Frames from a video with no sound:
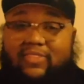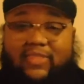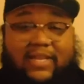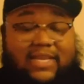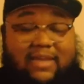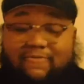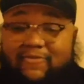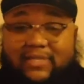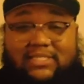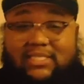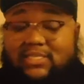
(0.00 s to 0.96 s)
The
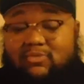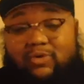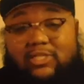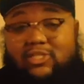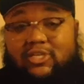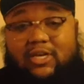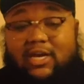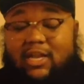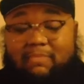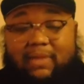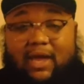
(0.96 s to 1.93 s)
difference is what you're
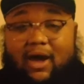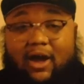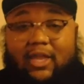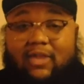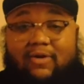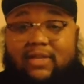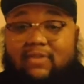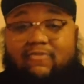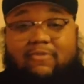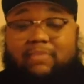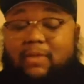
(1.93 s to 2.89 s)
going to be arguing is
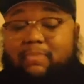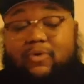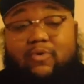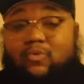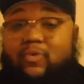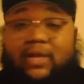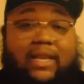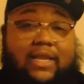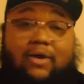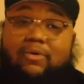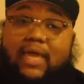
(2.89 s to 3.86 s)
for people who really
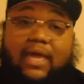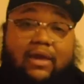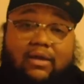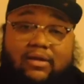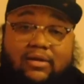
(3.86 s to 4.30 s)
don't care.